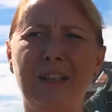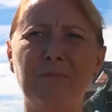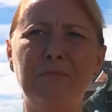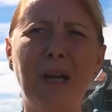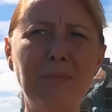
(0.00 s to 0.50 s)

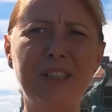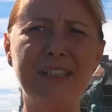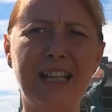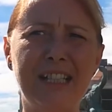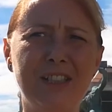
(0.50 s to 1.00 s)
member
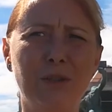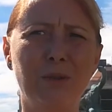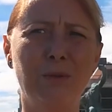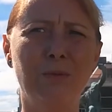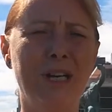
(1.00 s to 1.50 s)
states
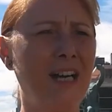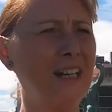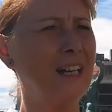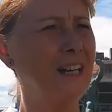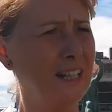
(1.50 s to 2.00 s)
who
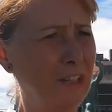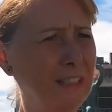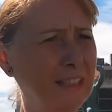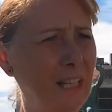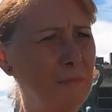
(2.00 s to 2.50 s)
were
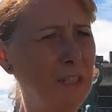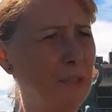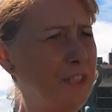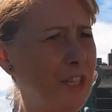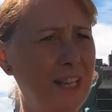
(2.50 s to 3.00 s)
around the table
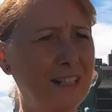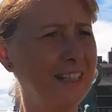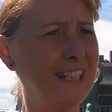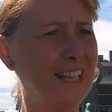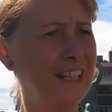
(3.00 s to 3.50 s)
were
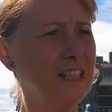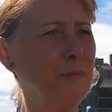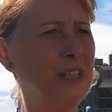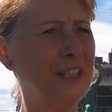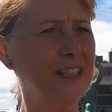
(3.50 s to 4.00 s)
sharing their
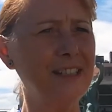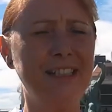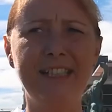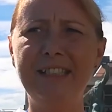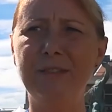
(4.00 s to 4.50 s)

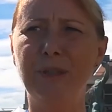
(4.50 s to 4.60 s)
experiences, were